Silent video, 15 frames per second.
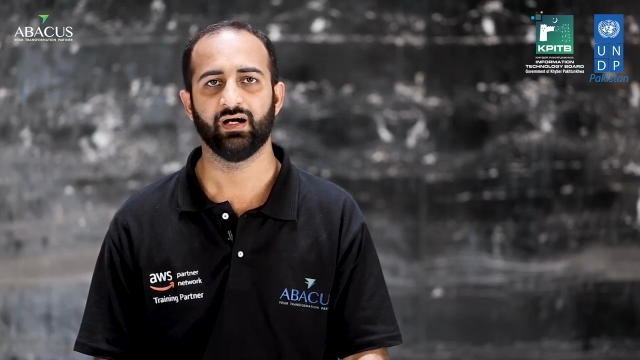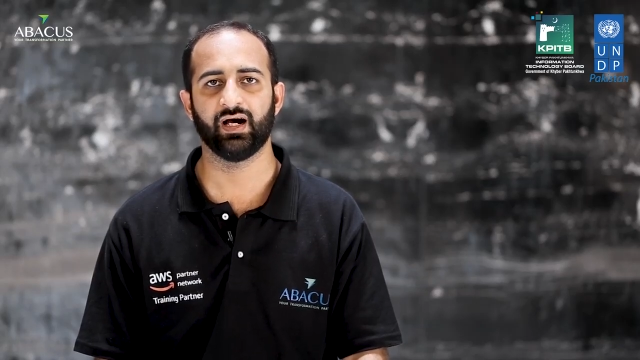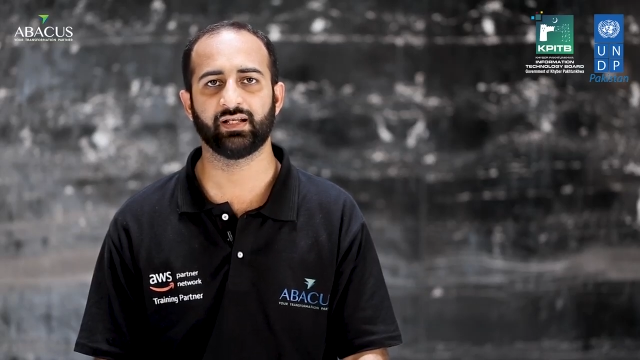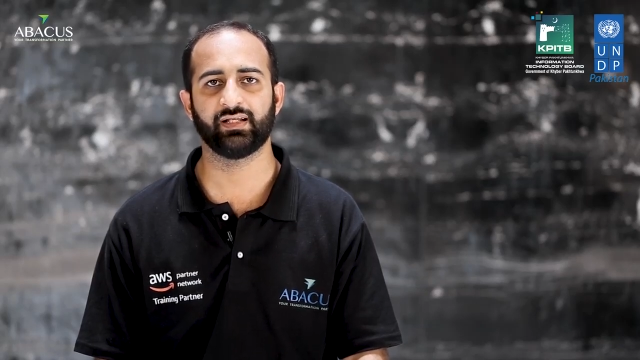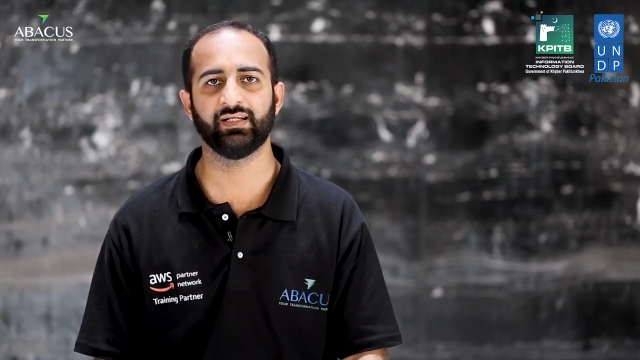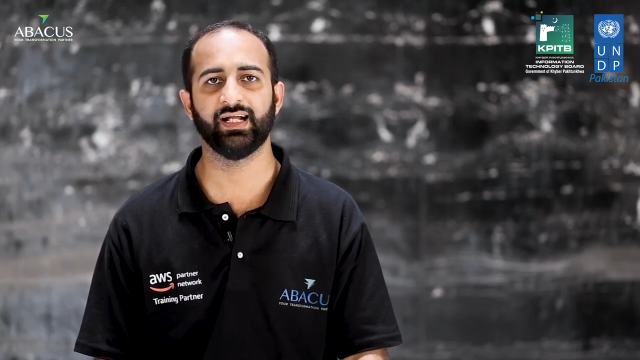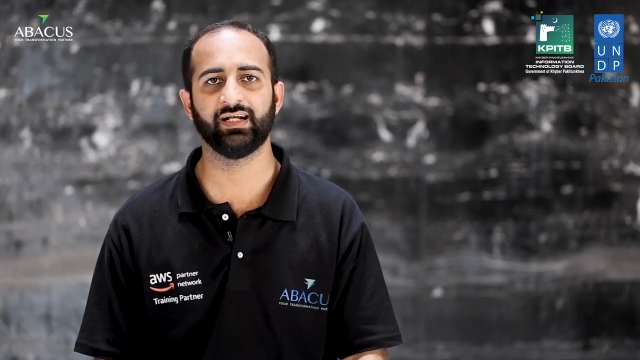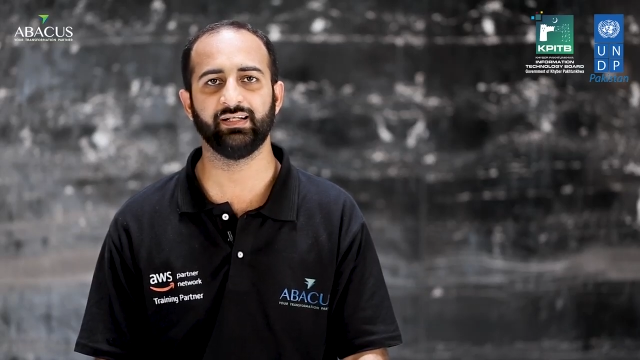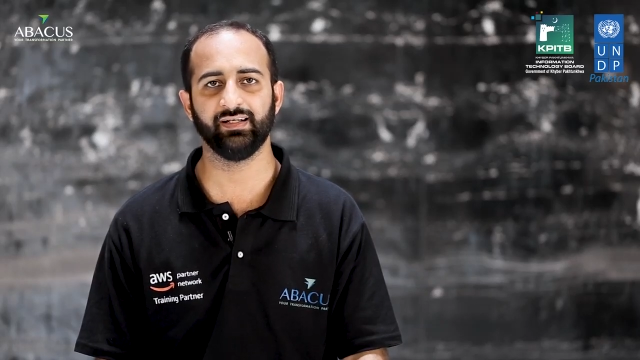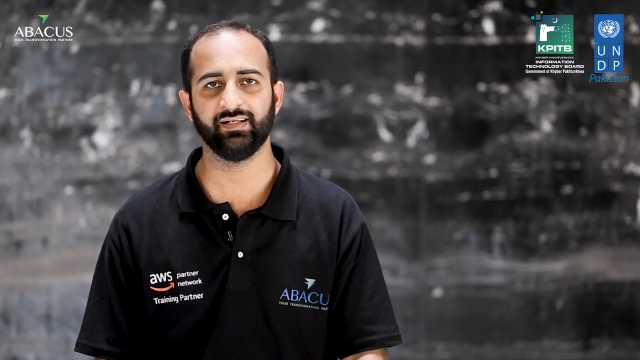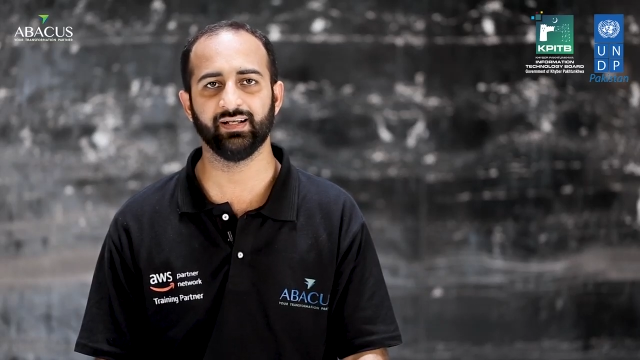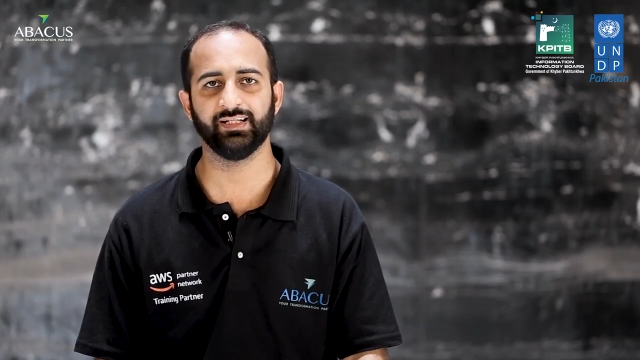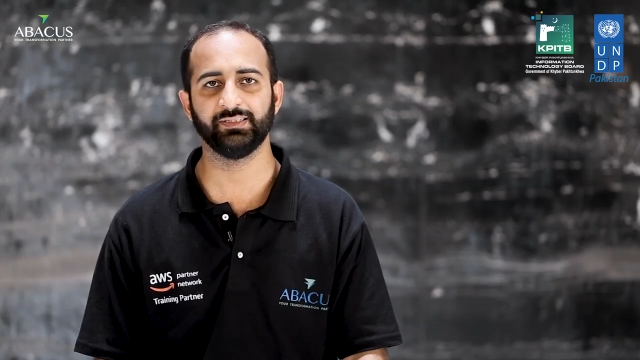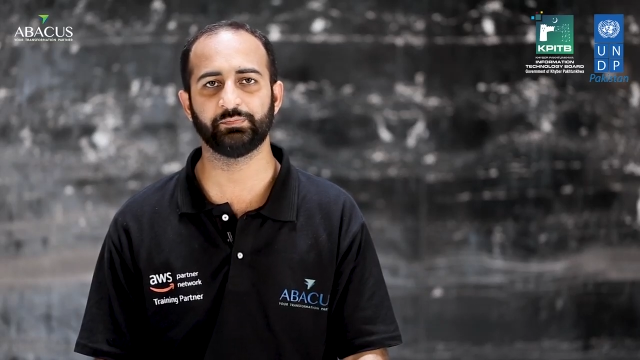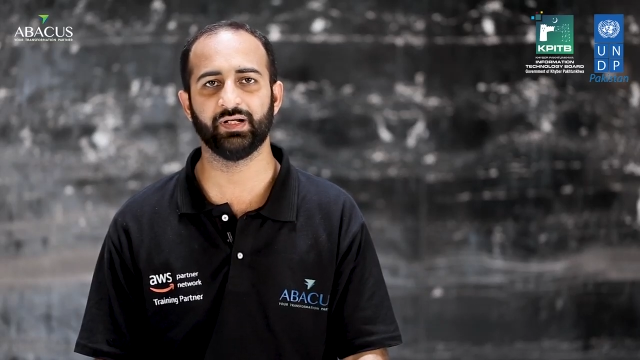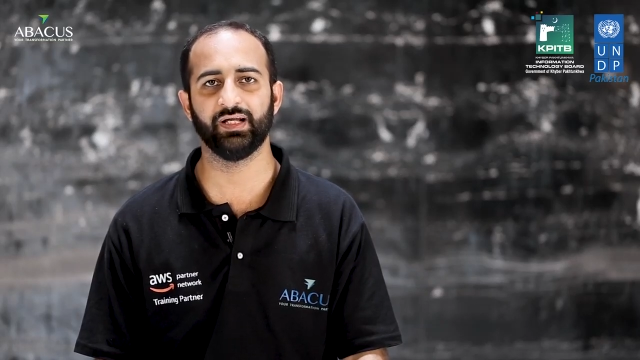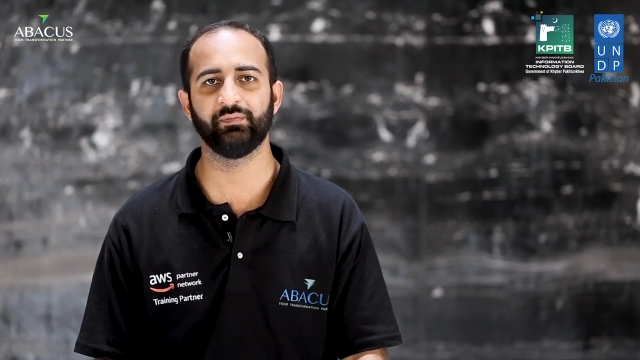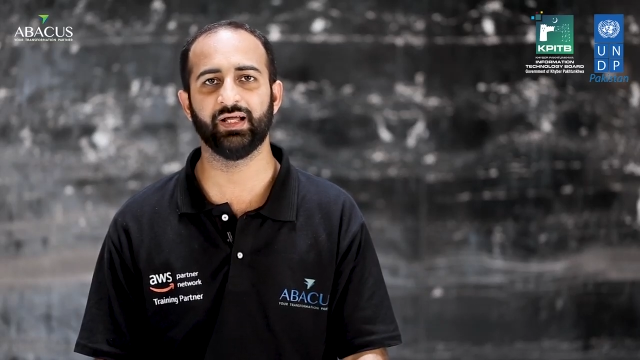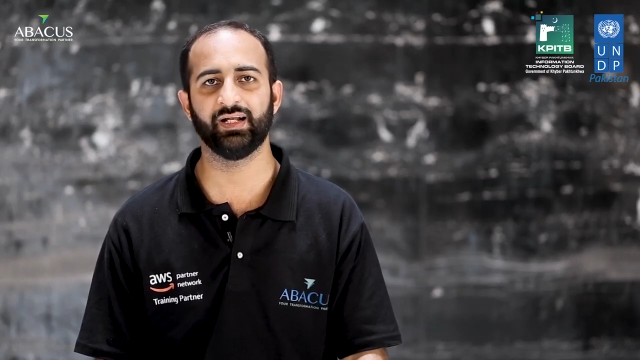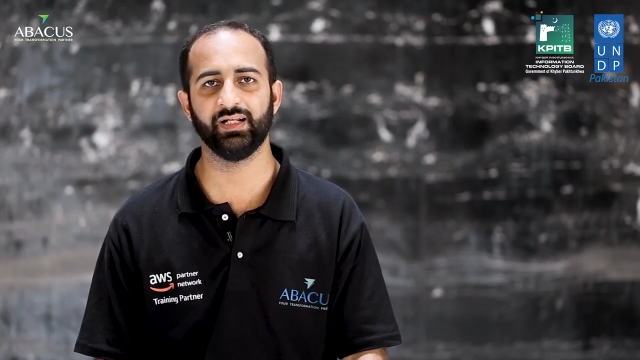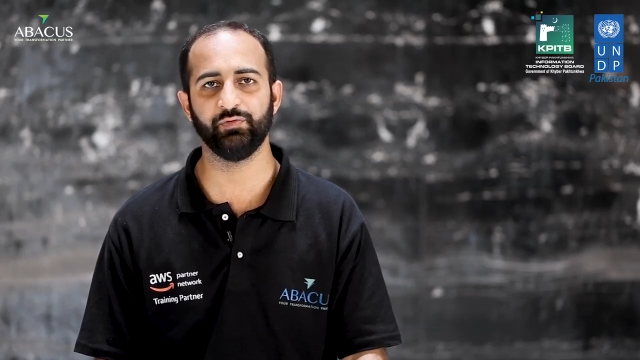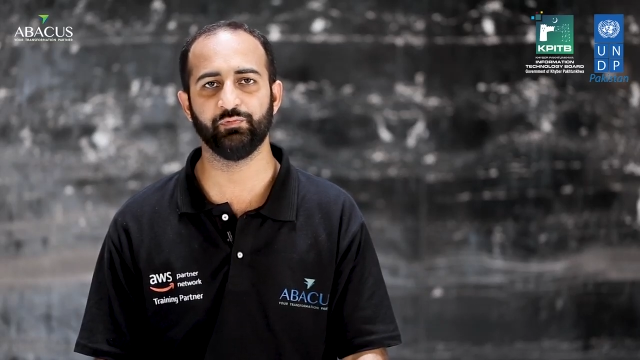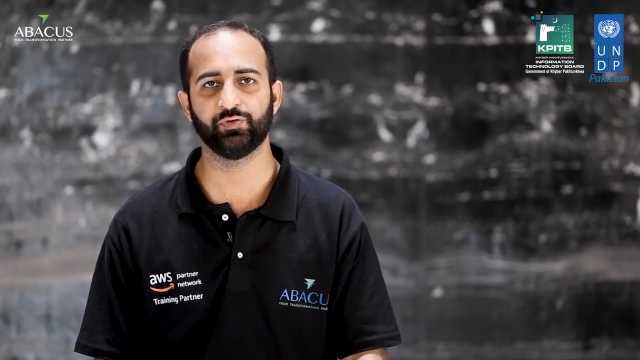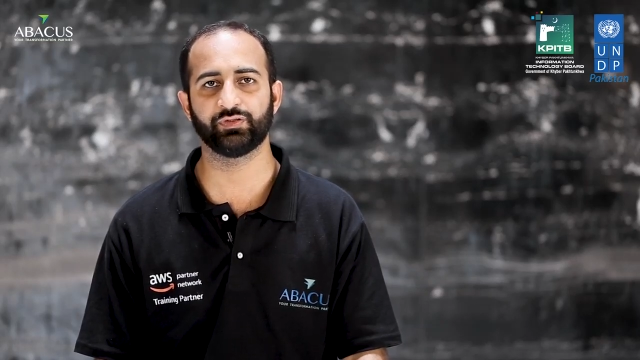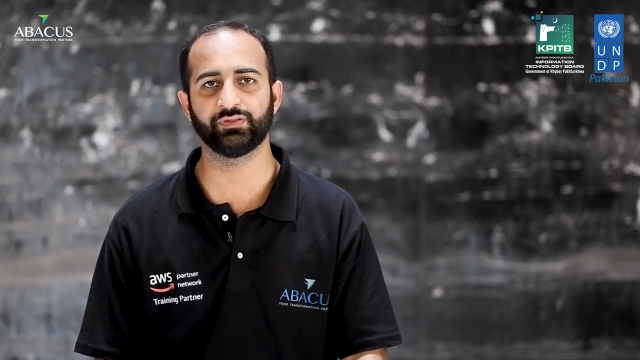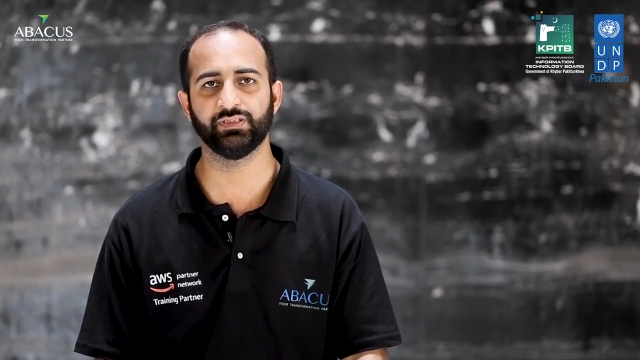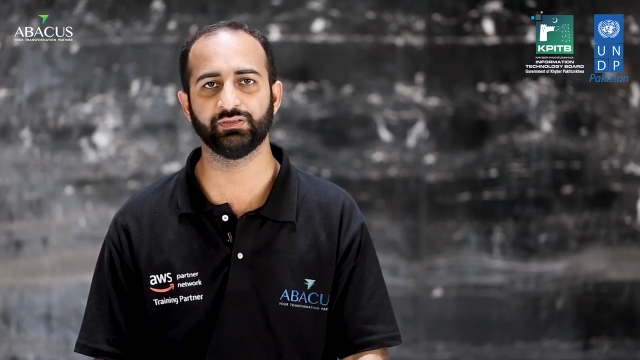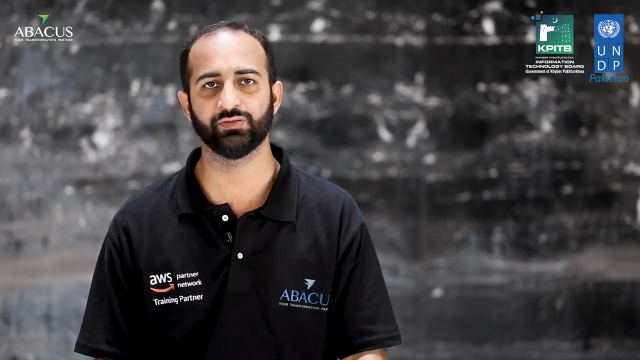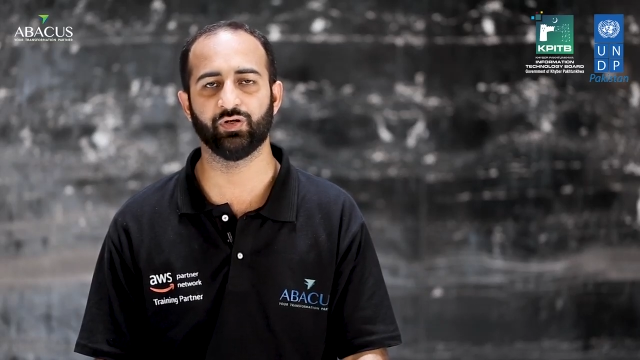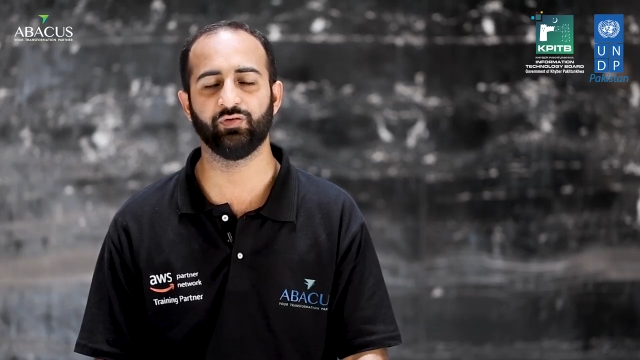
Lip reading: Architecting class primarily focuses